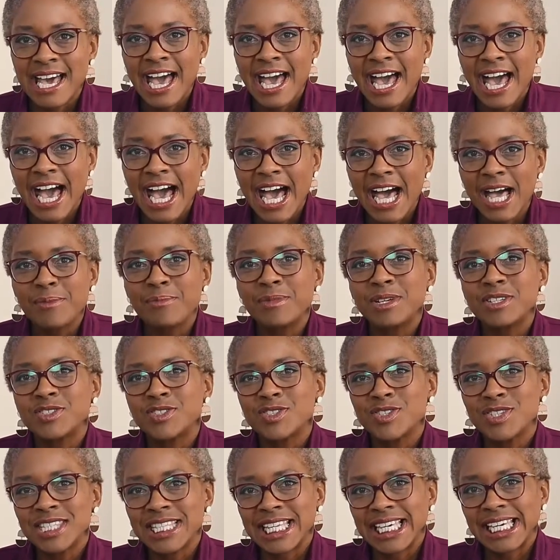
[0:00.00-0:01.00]
how much
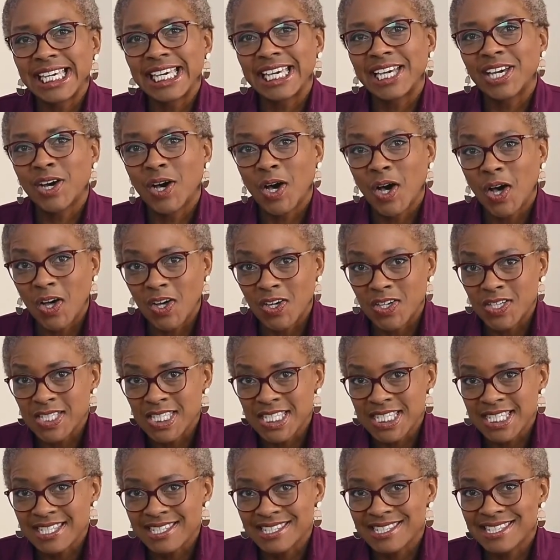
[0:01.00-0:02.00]
you think it
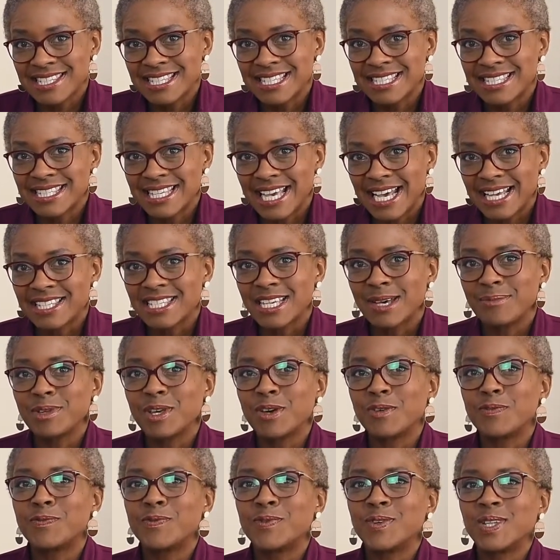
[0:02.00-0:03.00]
costs to set up
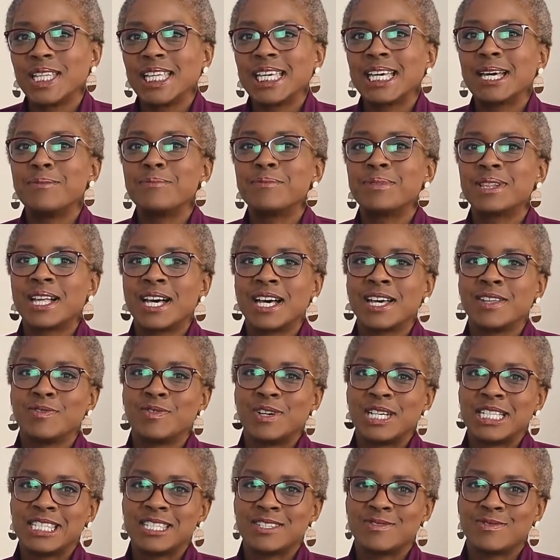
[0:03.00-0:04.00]
your fully compliant
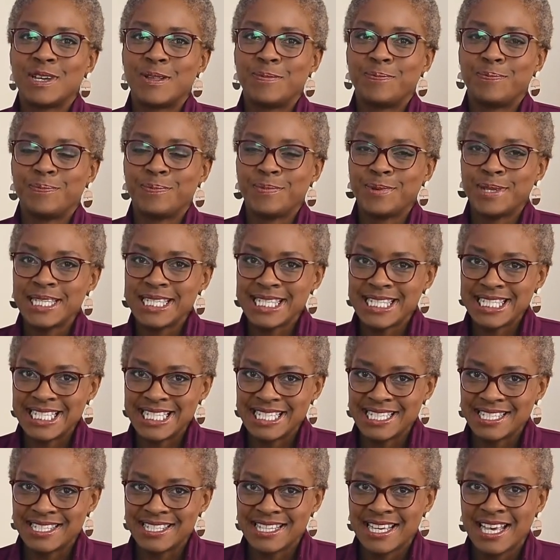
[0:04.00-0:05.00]
rent-to-rent
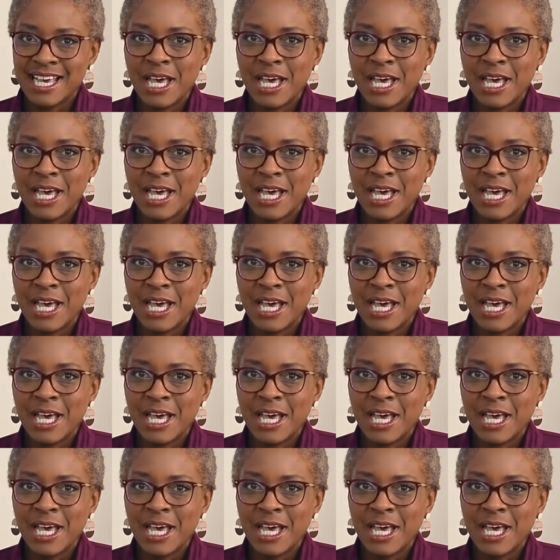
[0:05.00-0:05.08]
business.